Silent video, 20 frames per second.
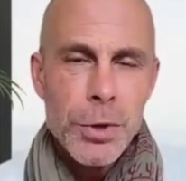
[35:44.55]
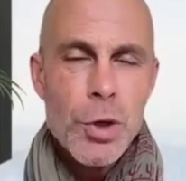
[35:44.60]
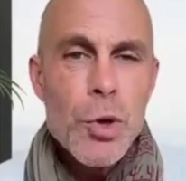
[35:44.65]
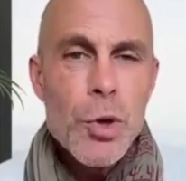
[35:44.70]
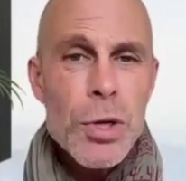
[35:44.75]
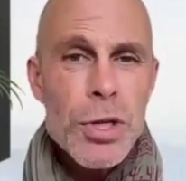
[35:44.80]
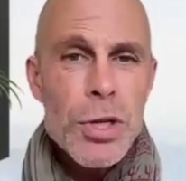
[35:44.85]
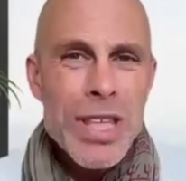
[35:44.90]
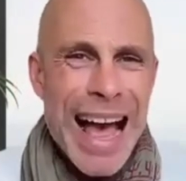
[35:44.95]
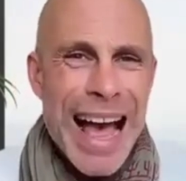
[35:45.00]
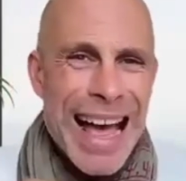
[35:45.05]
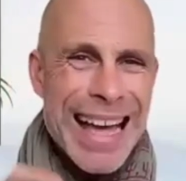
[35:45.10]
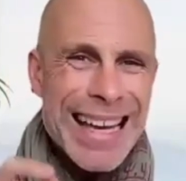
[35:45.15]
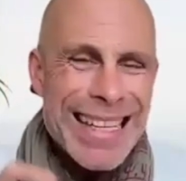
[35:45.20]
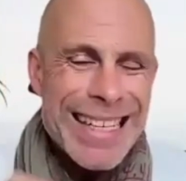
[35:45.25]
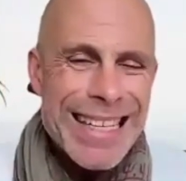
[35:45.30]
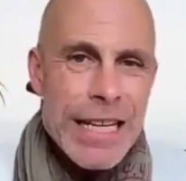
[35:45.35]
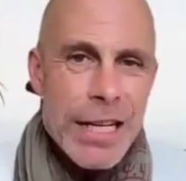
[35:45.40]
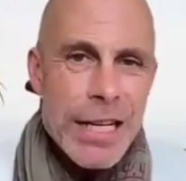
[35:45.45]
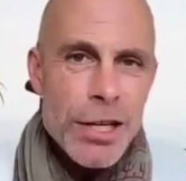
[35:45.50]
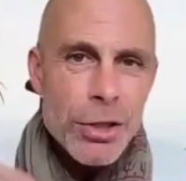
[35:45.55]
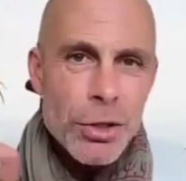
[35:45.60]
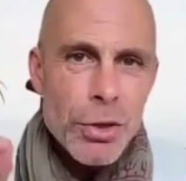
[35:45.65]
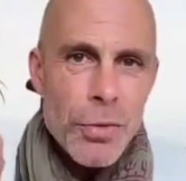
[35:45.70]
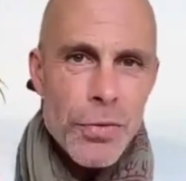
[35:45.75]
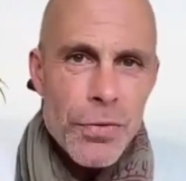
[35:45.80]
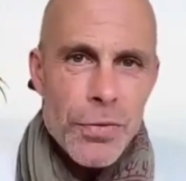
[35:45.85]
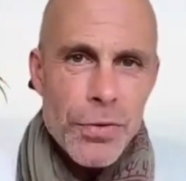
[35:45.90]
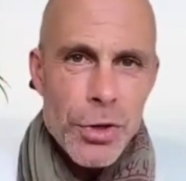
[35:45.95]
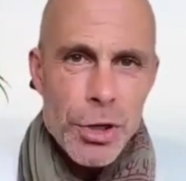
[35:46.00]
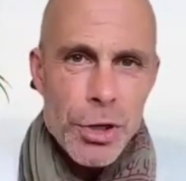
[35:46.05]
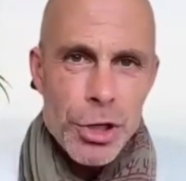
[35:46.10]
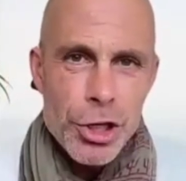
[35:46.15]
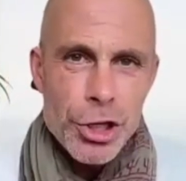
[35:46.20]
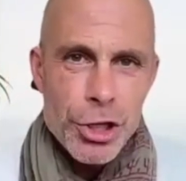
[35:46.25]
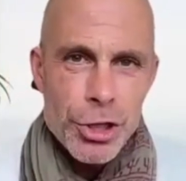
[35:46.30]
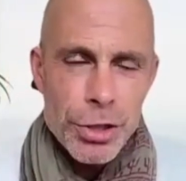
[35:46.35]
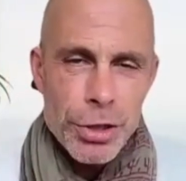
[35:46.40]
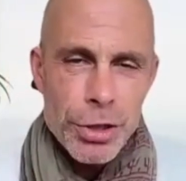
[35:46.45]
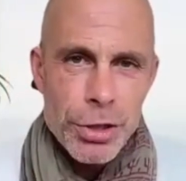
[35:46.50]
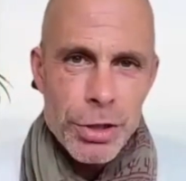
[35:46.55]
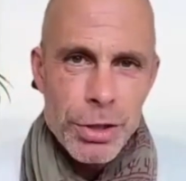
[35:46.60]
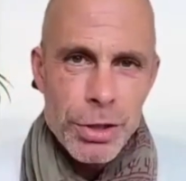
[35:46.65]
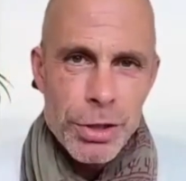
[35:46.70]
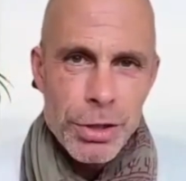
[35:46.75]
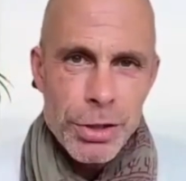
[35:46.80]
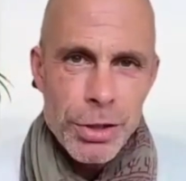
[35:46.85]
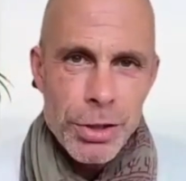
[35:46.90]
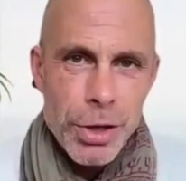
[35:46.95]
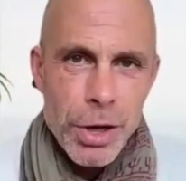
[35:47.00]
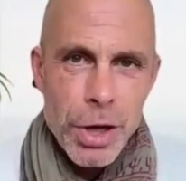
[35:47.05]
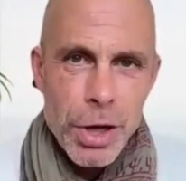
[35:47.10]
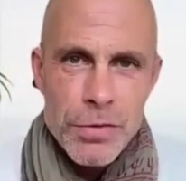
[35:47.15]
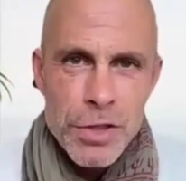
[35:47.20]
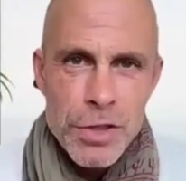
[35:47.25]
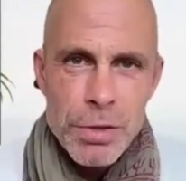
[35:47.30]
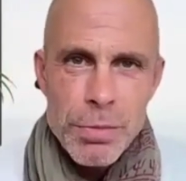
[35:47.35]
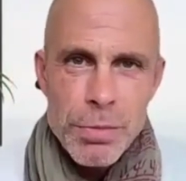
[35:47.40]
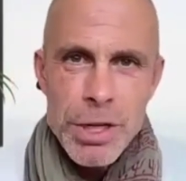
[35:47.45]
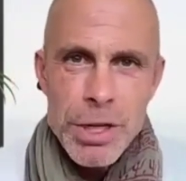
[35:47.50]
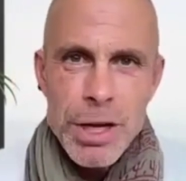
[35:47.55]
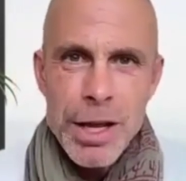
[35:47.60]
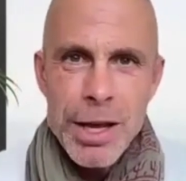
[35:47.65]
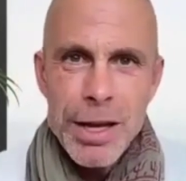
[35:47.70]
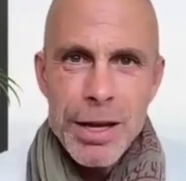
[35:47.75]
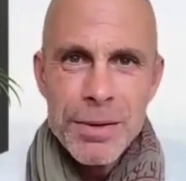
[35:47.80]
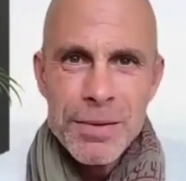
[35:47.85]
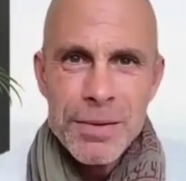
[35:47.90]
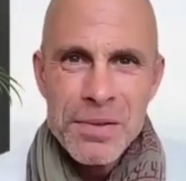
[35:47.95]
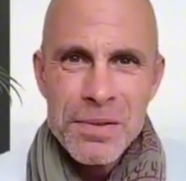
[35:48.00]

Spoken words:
Who is the ideal version of Simonier?